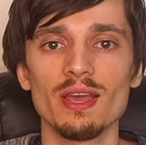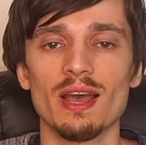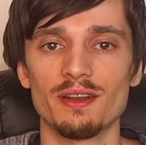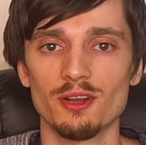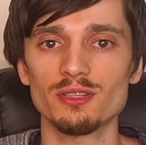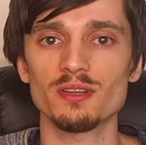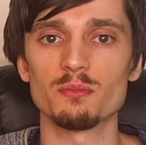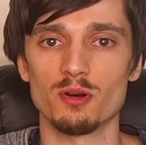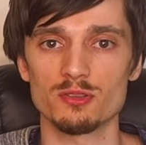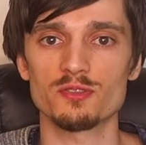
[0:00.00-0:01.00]
Another
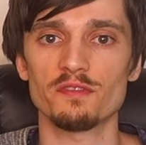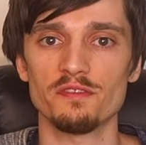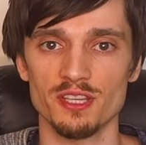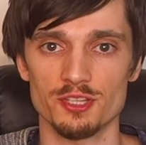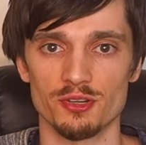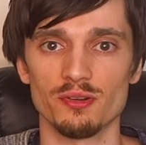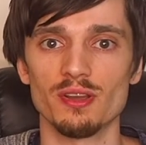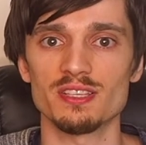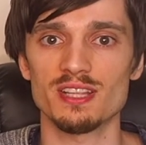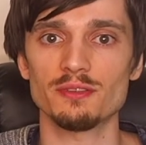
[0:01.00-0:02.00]
Monzo feature
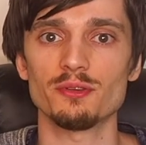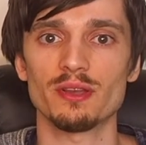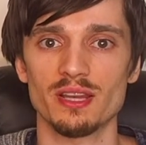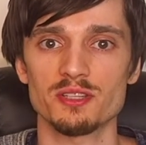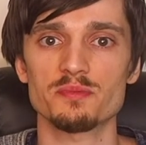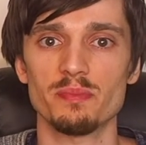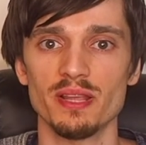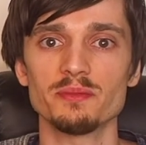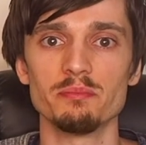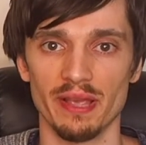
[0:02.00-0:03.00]
is that you can
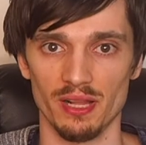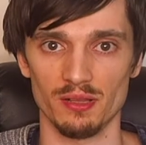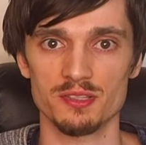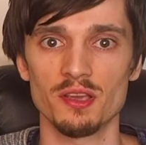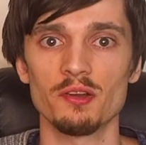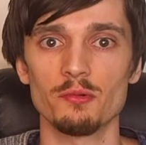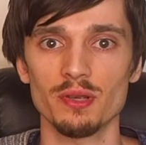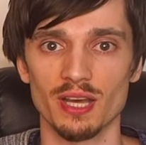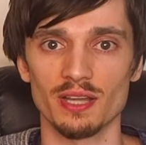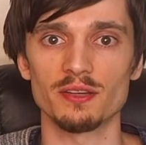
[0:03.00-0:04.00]
split bills
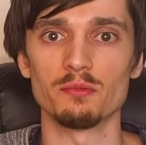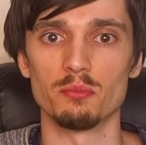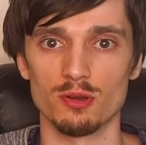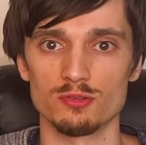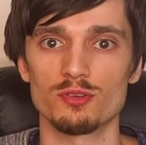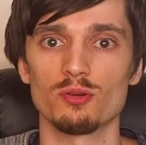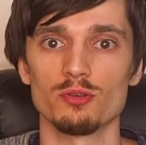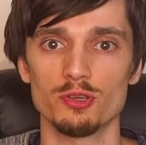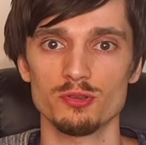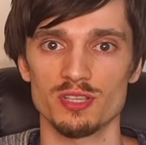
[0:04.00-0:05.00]
with other Monzo
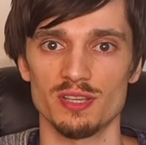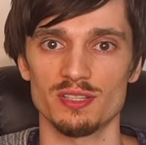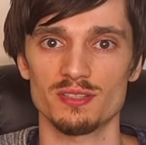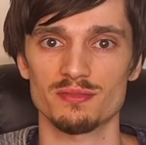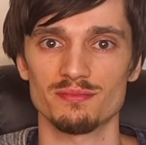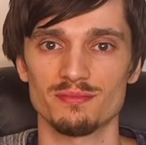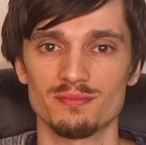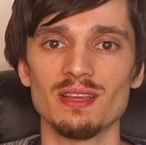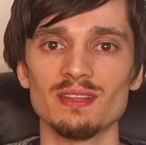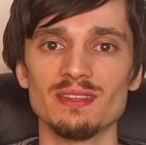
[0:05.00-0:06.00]
users.
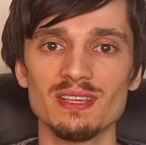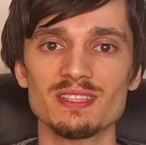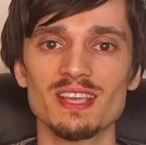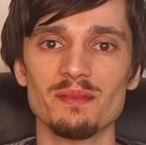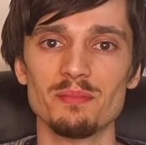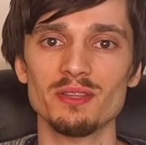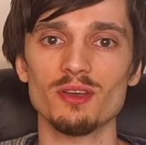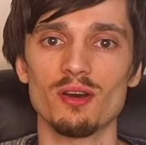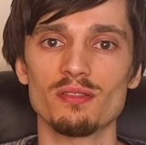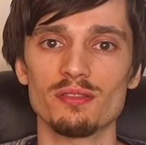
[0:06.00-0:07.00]
This can be
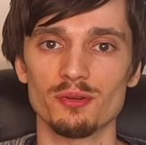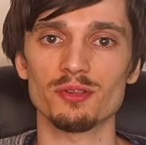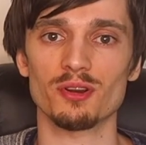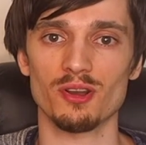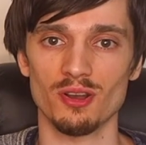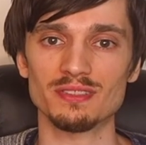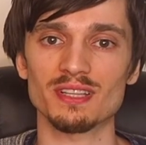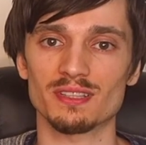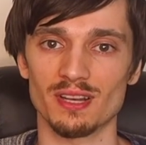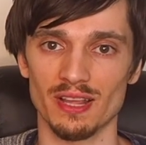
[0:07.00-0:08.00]
done through your
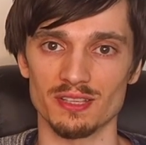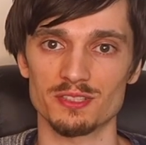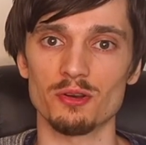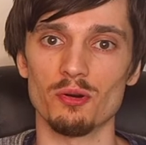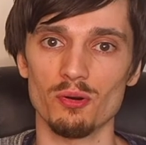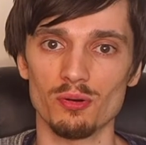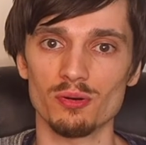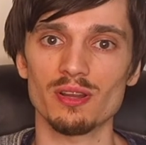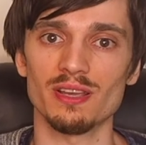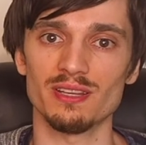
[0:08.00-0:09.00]
contact list, or
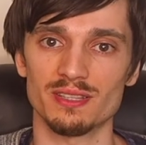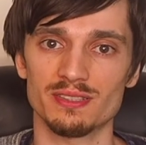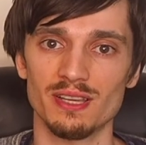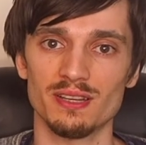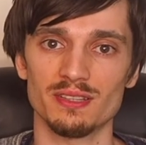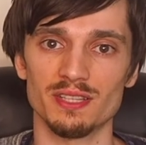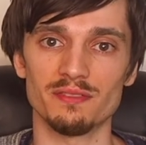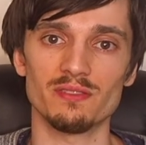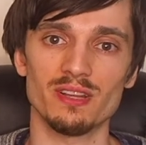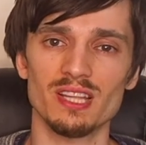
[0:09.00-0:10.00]
in alternative,
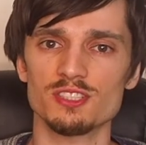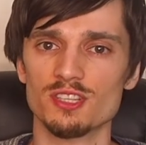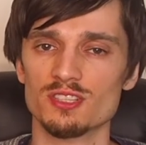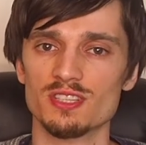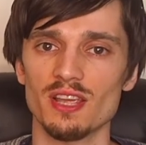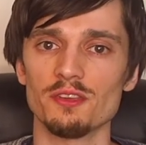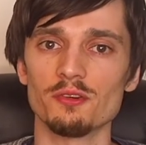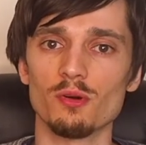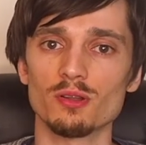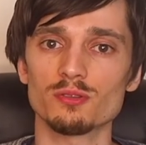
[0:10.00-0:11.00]
let's just say you
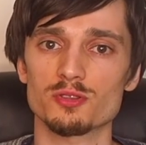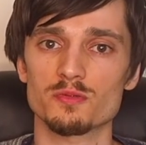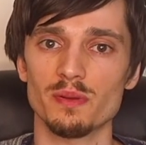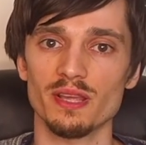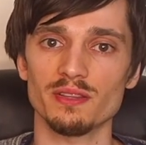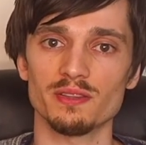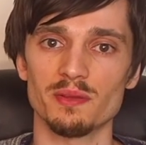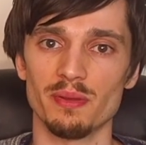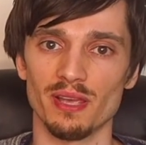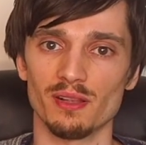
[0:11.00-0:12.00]
want to split the
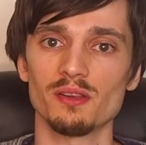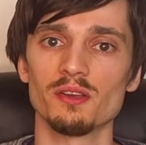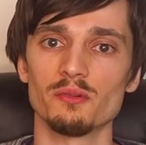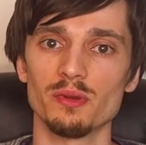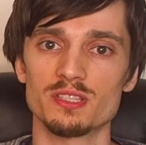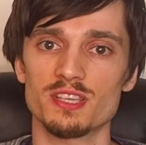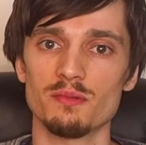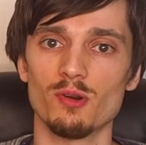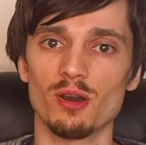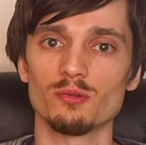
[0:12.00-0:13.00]
bill with
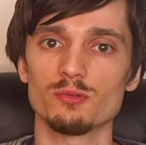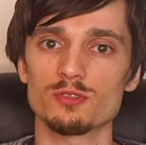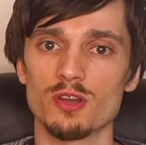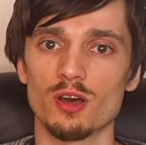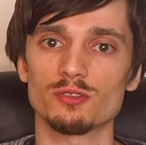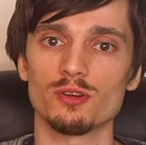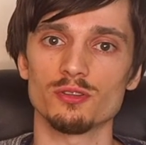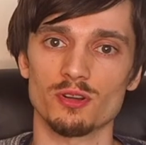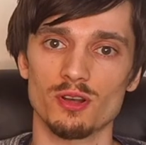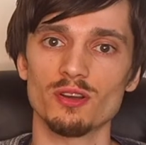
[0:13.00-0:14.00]
someone who's not on
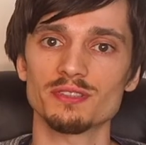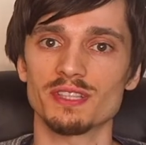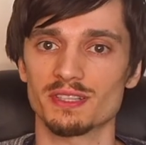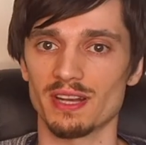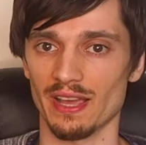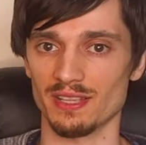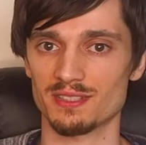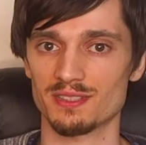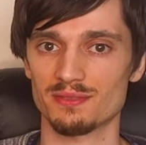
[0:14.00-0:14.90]
your contact list.